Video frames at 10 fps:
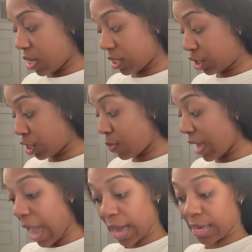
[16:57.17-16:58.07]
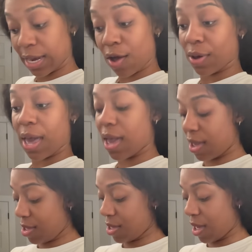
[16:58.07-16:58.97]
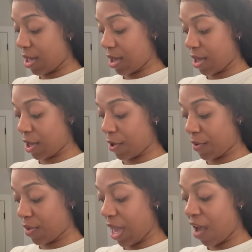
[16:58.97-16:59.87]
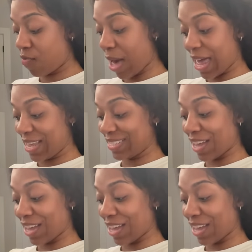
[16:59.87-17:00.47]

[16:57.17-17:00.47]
She be acting okay, and everybody is